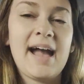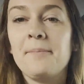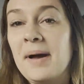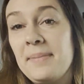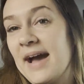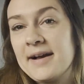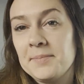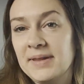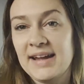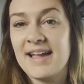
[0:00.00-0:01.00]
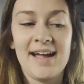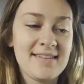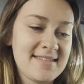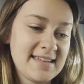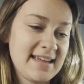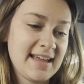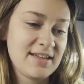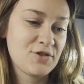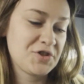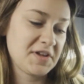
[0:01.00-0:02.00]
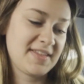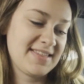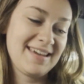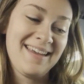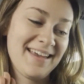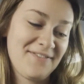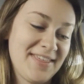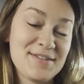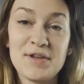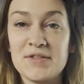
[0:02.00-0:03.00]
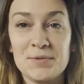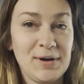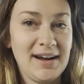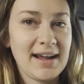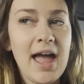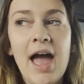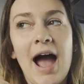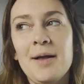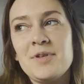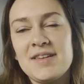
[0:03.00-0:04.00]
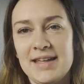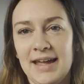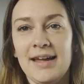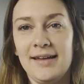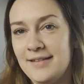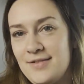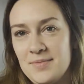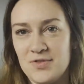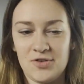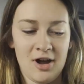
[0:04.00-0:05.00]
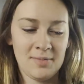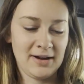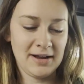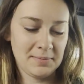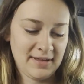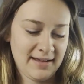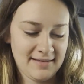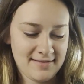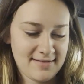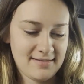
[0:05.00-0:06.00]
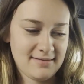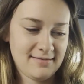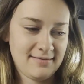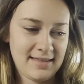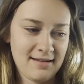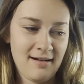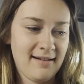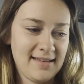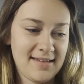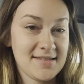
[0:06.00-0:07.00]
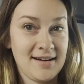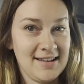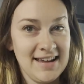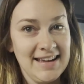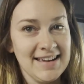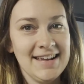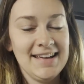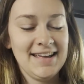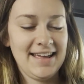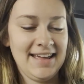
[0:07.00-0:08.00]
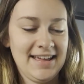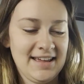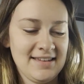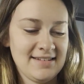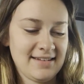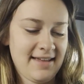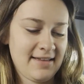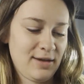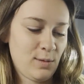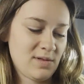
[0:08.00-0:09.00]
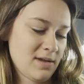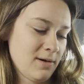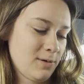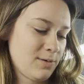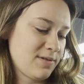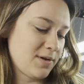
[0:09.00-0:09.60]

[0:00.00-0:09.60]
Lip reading: My backup plan, honestly, is just, if this doesn't work, I'm just gonna get some strawberry plants that are already started and kind of use those.